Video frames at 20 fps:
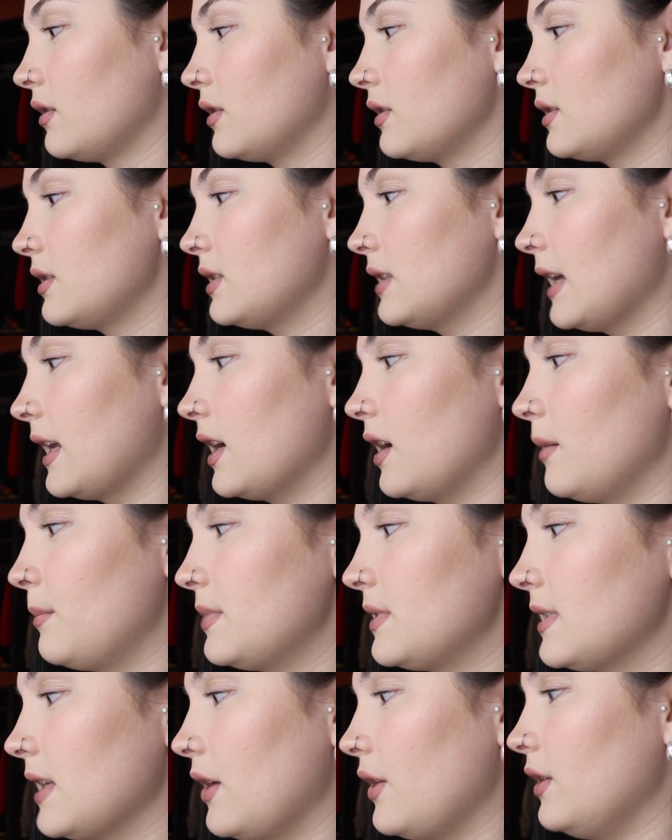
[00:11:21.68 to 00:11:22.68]
Set up
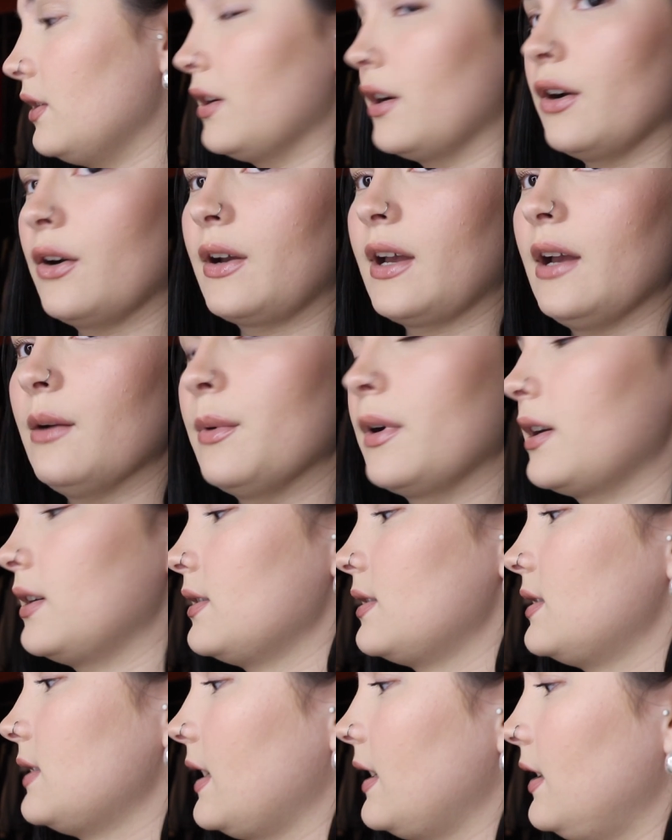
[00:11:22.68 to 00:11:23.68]
cellular. Okay, we're gonna
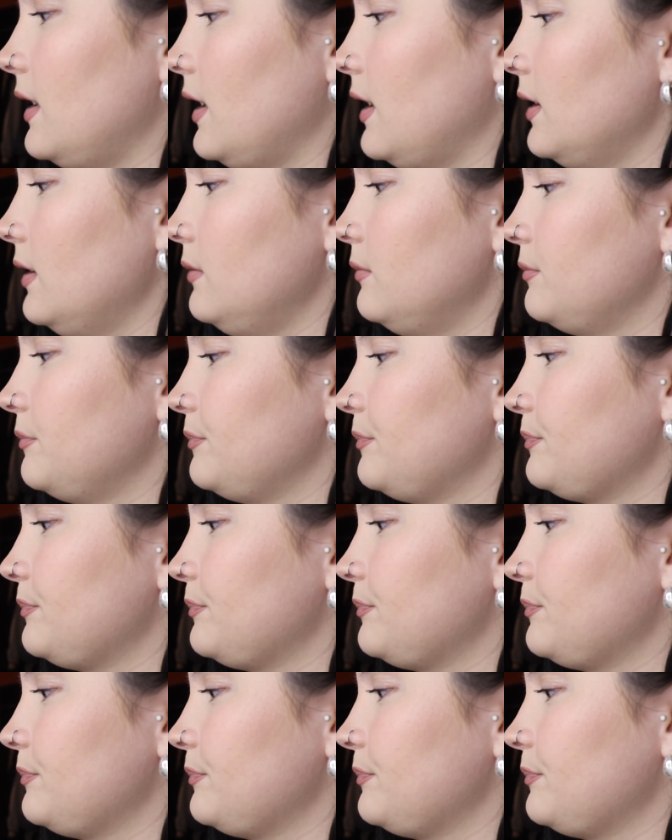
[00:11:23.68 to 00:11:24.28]
set it up.